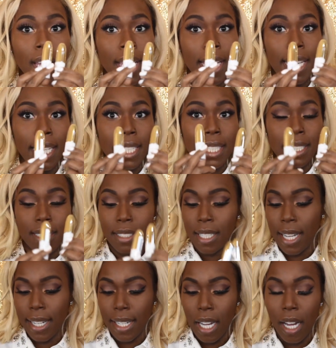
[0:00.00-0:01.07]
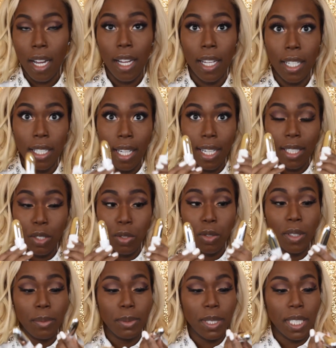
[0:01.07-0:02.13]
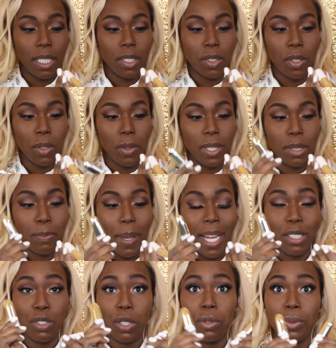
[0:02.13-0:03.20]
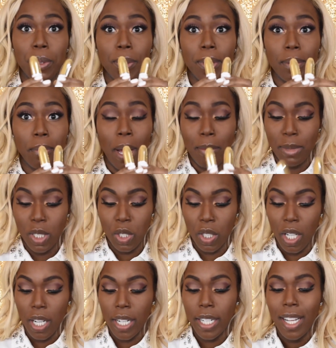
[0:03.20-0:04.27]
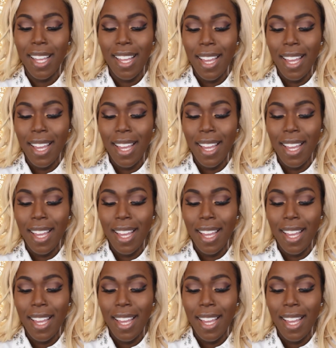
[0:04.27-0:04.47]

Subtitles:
And I got 2 lipsticks, so it's Patrick Wu and Mama Starr.